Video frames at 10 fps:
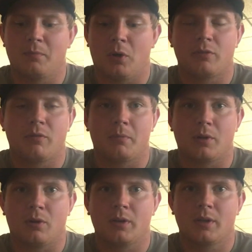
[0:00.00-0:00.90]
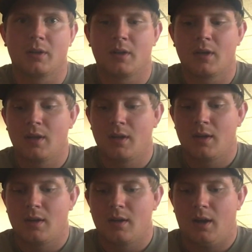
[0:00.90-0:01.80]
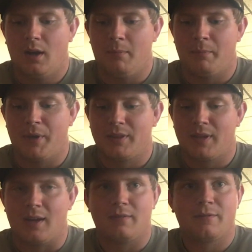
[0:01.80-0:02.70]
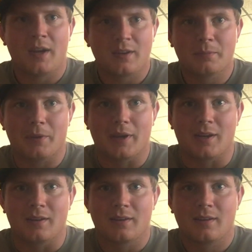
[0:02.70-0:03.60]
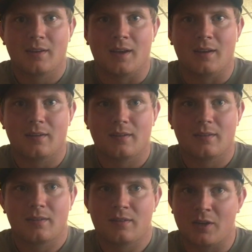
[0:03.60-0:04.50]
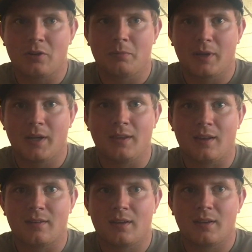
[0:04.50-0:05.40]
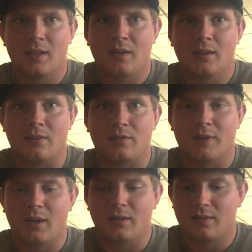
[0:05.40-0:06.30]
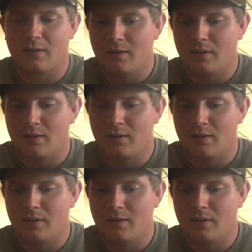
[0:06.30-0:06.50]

both of them broke. But that fixed blade, that single blade that's on the end that's fixed,